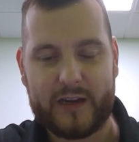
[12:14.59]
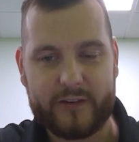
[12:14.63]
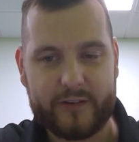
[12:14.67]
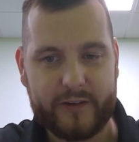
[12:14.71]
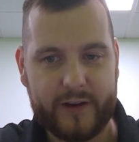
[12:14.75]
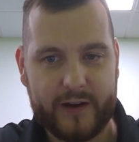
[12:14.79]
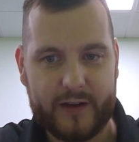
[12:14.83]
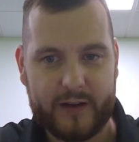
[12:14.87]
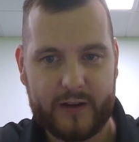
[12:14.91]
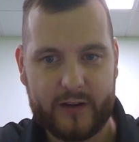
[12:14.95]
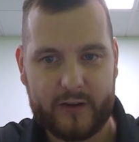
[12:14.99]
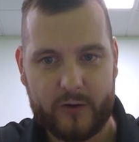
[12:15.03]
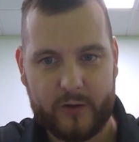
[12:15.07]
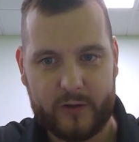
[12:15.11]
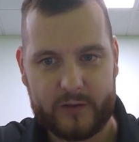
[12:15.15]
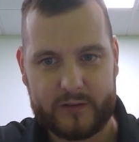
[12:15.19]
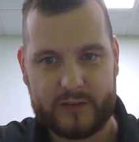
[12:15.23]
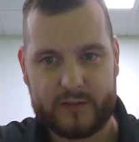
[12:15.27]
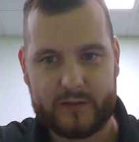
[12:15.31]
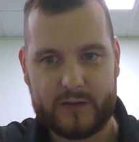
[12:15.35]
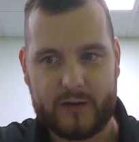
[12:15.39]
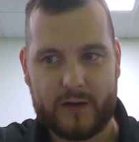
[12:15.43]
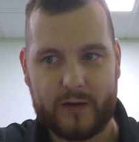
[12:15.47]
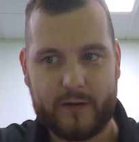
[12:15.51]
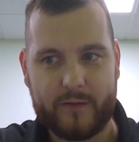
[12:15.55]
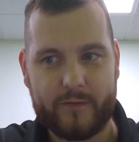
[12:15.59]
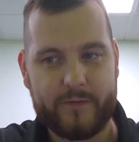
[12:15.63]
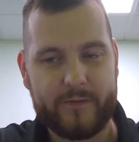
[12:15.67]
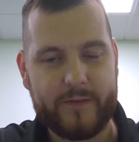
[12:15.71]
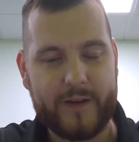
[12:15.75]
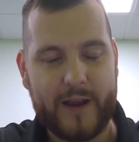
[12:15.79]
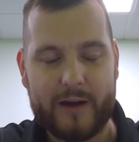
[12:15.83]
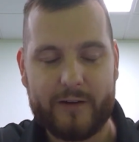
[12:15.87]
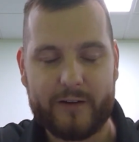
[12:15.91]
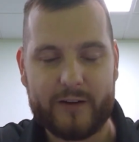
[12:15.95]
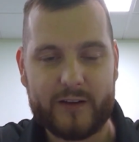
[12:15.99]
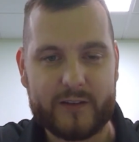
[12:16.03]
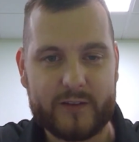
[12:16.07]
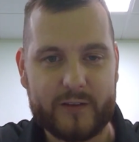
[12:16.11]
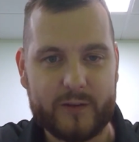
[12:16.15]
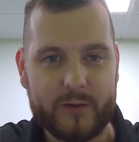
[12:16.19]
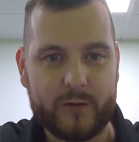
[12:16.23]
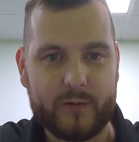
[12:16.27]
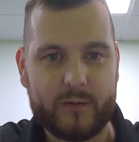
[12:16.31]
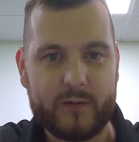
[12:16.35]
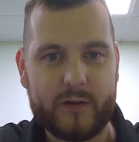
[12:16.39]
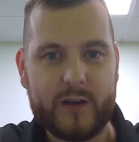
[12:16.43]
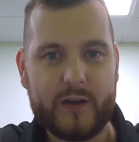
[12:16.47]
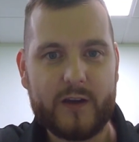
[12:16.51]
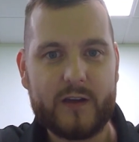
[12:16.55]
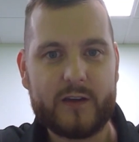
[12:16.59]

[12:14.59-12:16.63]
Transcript: training courses on very soon